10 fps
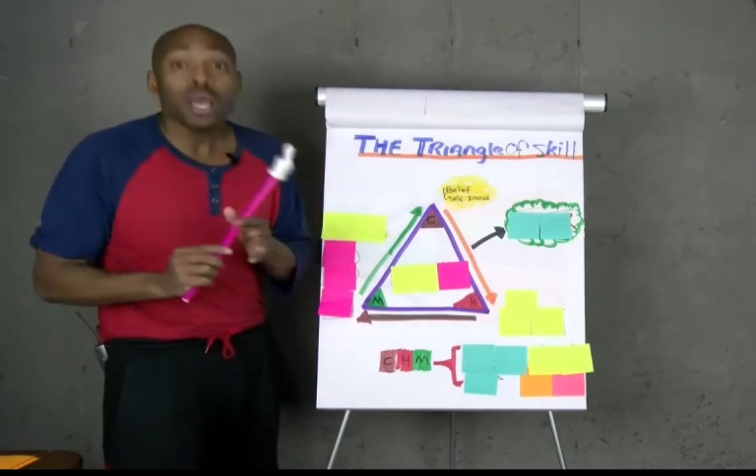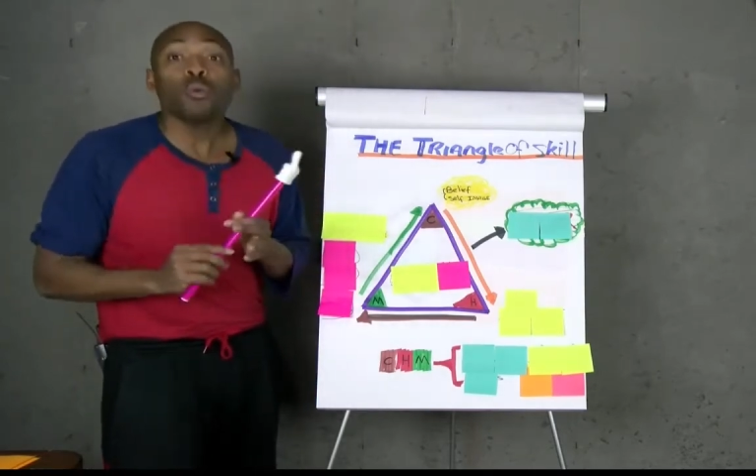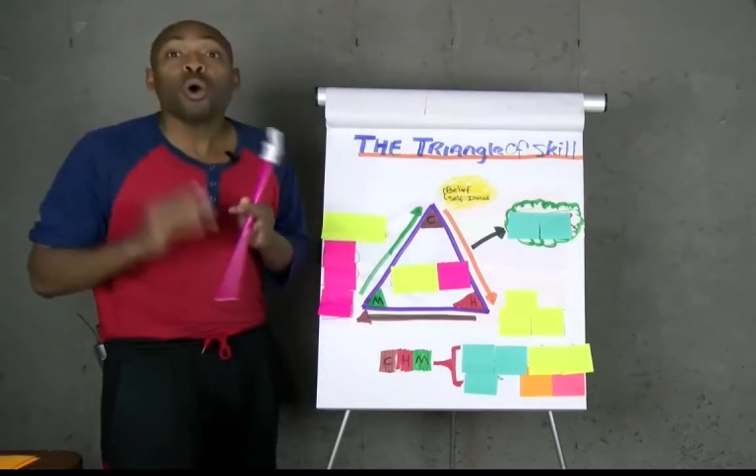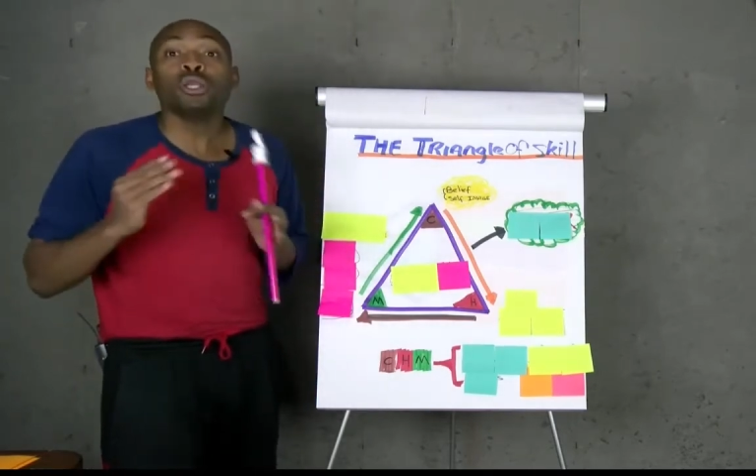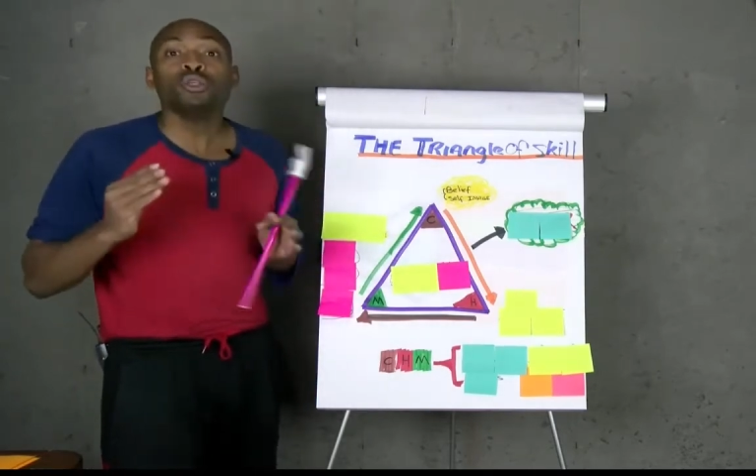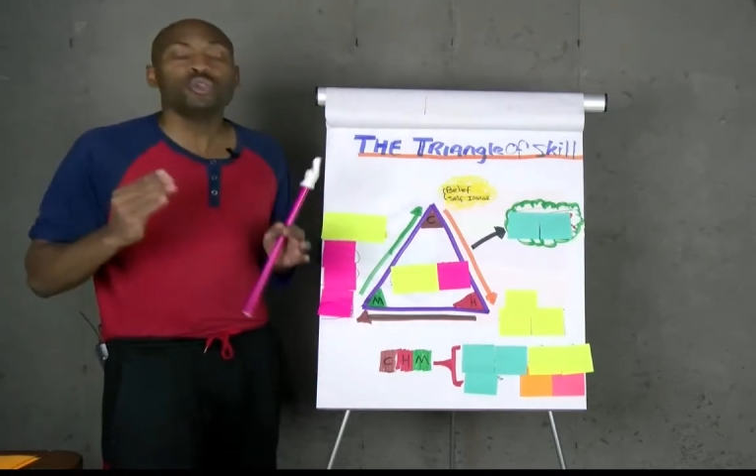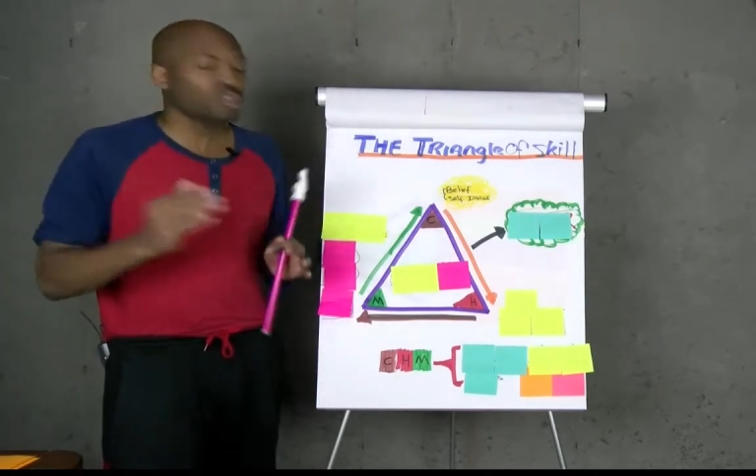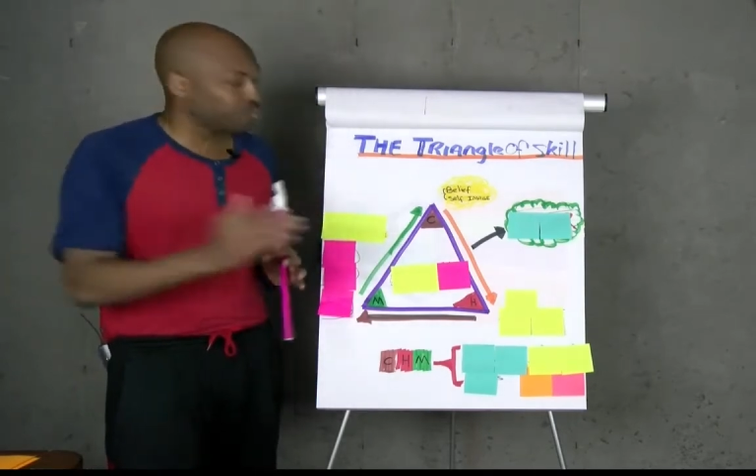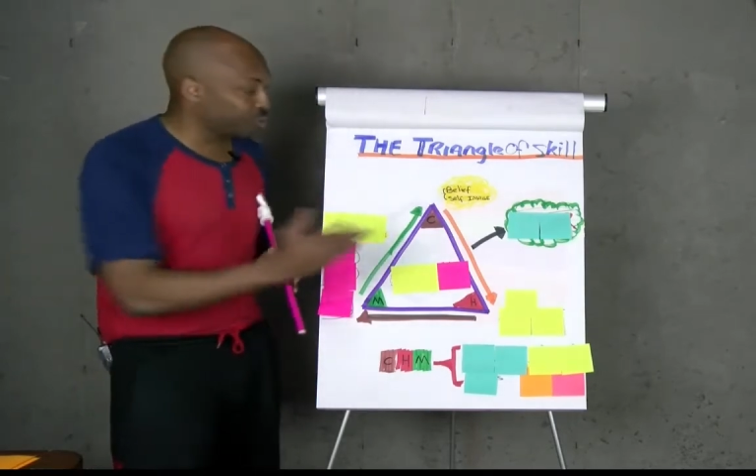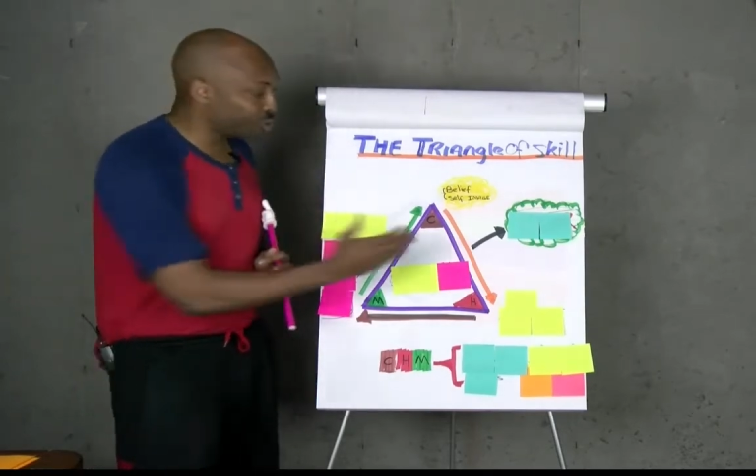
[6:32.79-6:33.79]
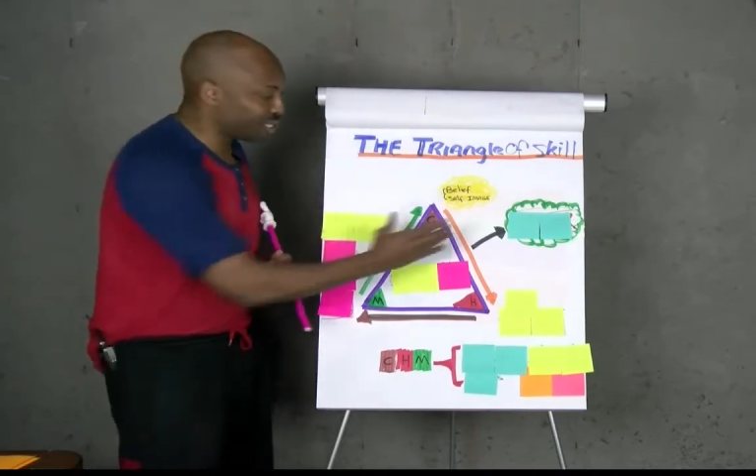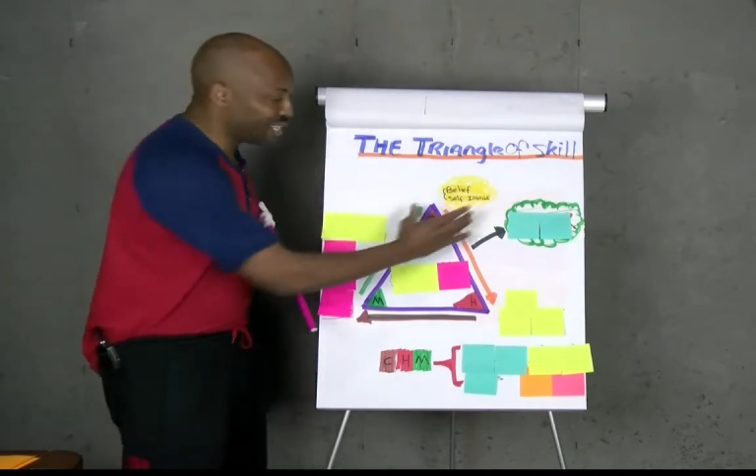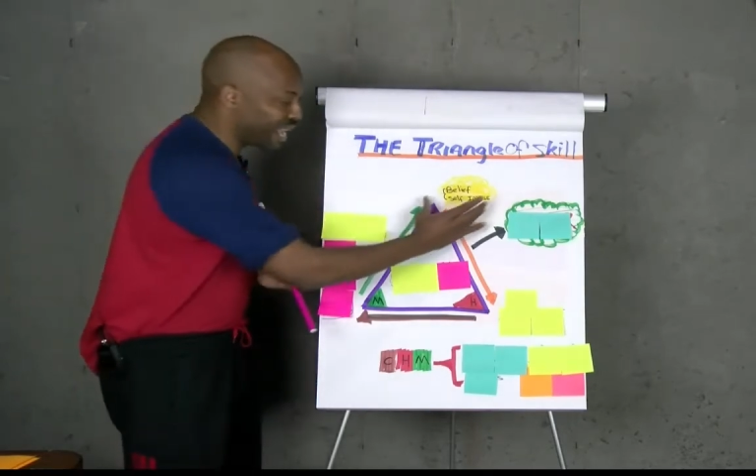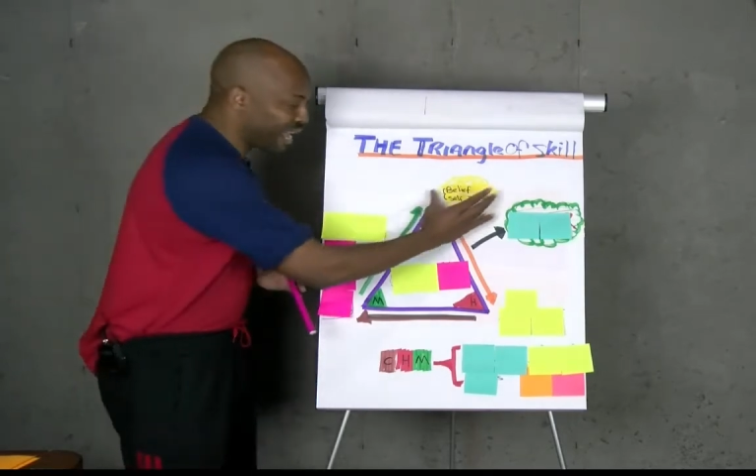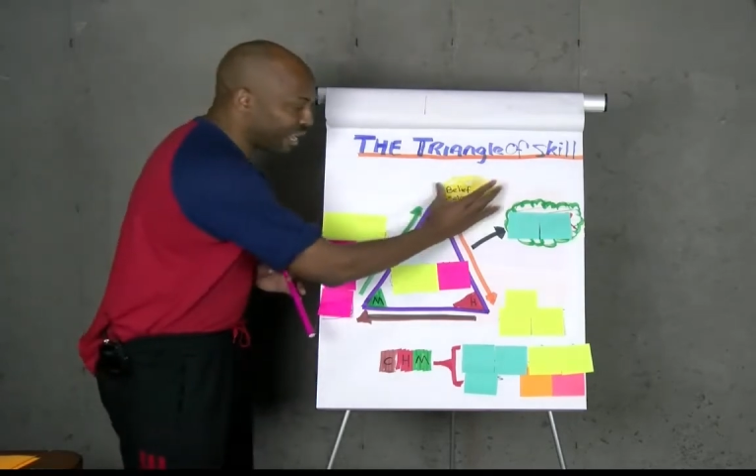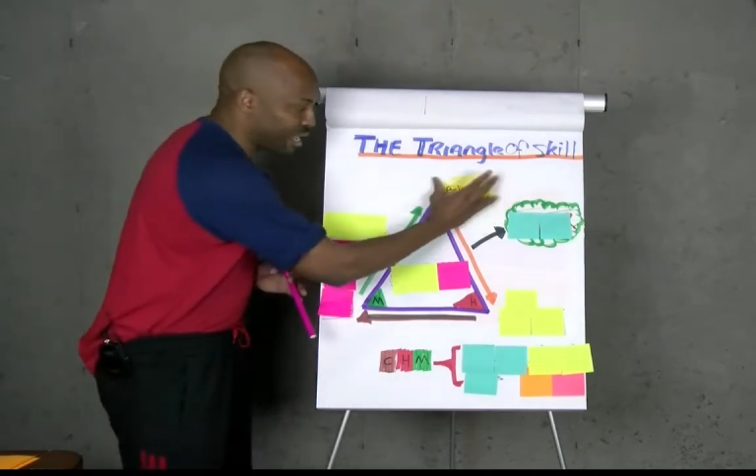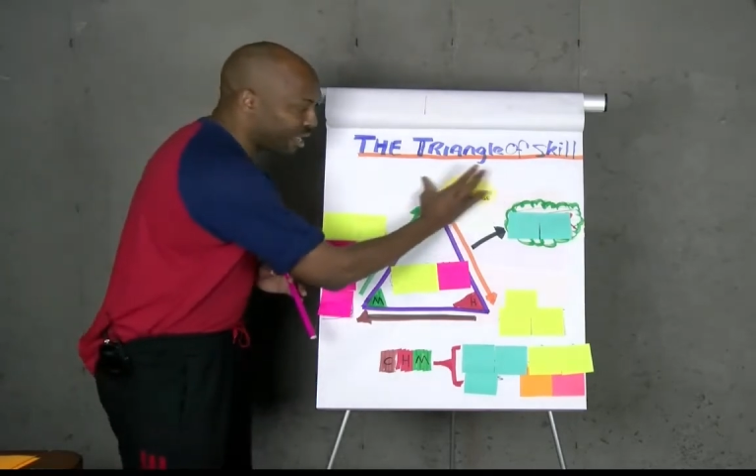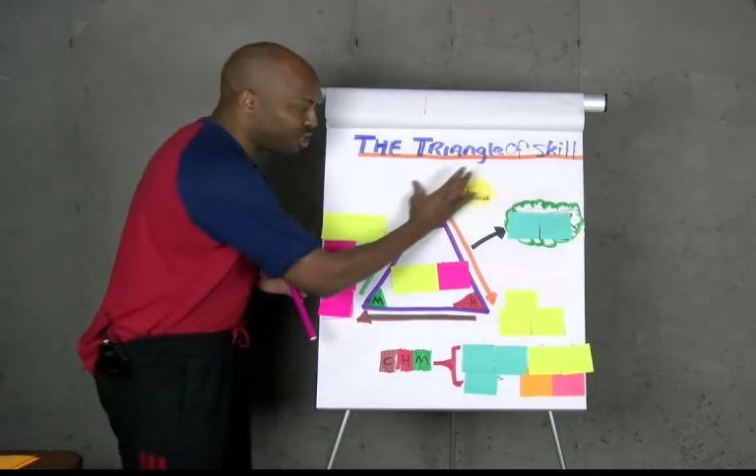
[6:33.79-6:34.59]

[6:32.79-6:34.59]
I want you to protect